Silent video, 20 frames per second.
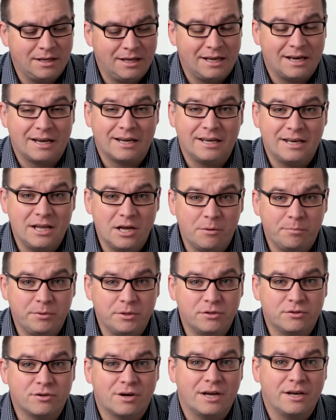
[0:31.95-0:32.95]
and I can help
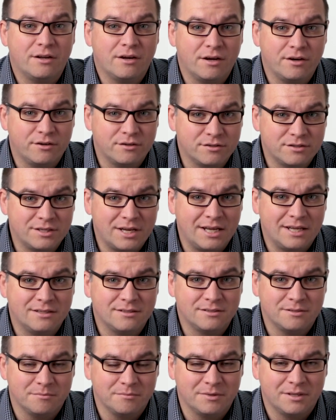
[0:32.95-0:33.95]
you try to
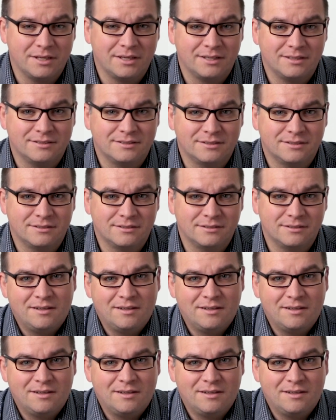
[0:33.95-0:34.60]
understand some things.